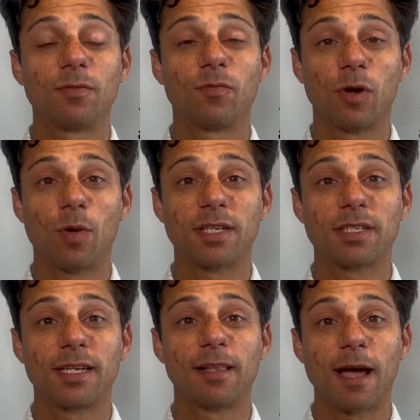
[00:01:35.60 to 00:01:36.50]

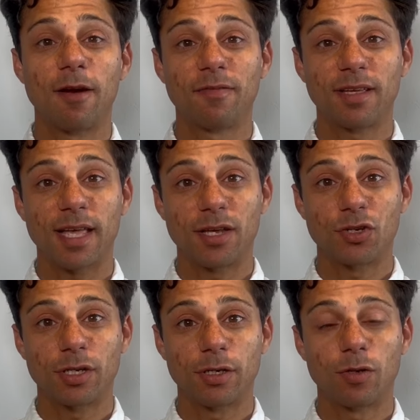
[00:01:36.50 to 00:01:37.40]
requesting
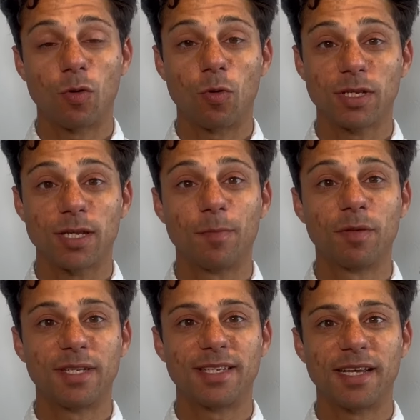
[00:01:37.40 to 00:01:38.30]
clarification or
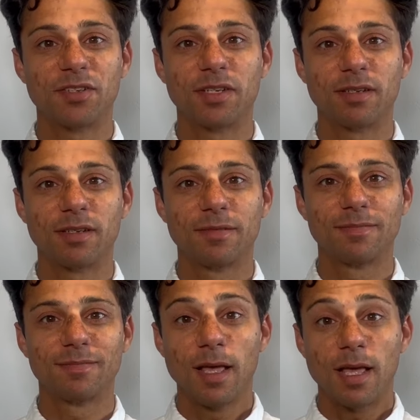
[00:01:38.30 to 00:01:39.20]

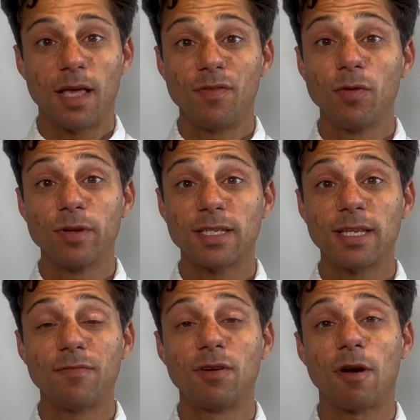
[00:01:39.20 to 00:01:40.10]
supplementation. If you
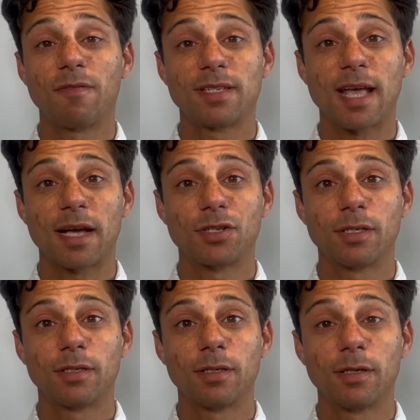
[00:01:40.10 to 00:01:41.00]
receive an office
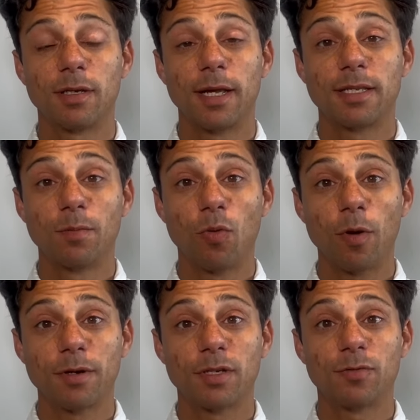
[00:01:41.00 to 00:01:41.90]
action, it's
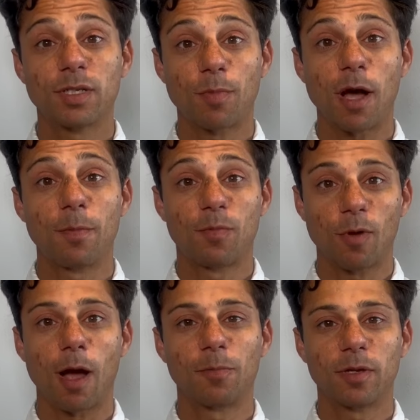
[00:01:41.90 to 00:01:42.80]
important to respond
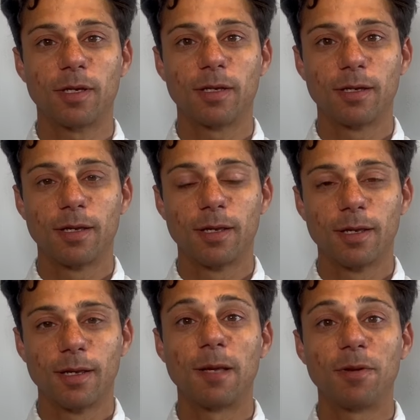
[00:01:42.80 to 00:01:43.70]
promptly.
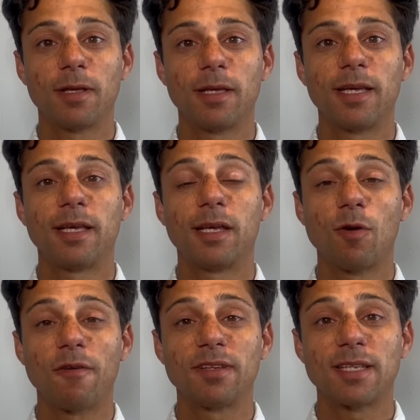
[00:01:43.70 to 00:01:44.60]
Typically, an
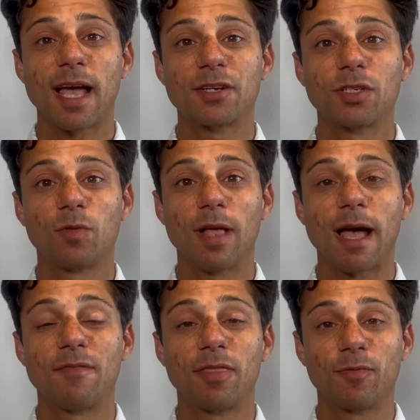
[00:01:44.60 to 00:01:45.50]
office action will
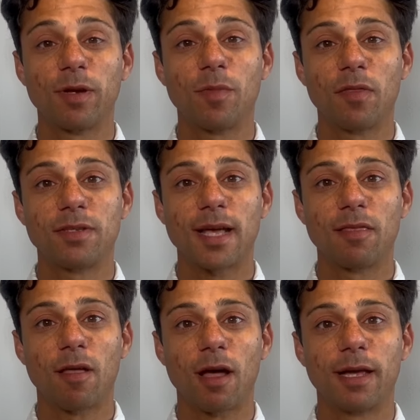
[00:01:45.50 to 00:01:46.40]
have a 3-month
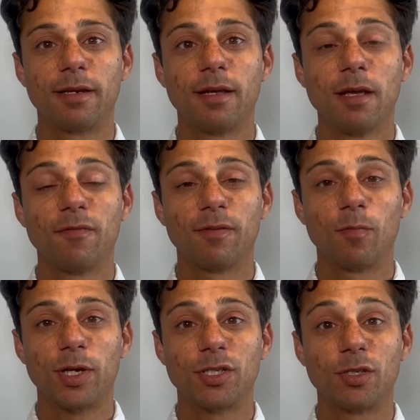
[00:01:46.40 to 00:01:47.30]
deadline
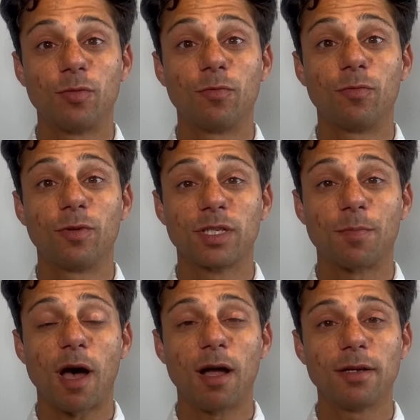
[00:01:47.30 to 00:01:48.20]
from which to
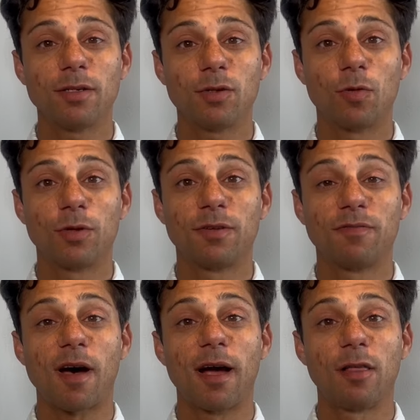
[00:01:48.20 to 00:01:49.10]
respond or to
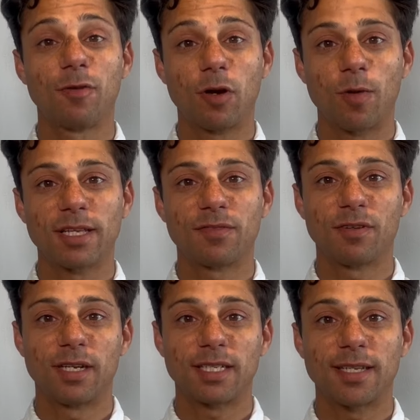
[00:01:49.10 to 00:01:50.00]
file a request
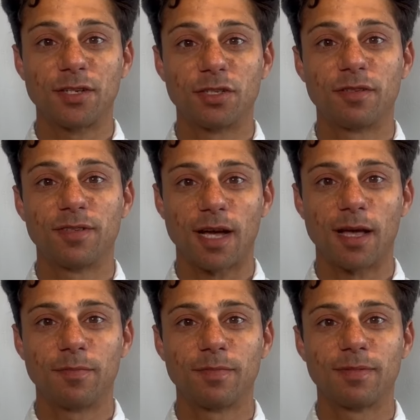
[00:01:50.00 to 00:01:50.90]
for an extension of
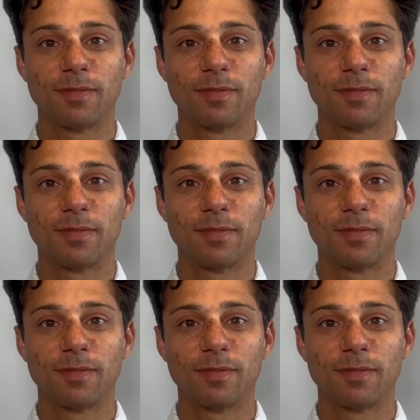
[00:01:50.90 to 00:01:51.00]
time.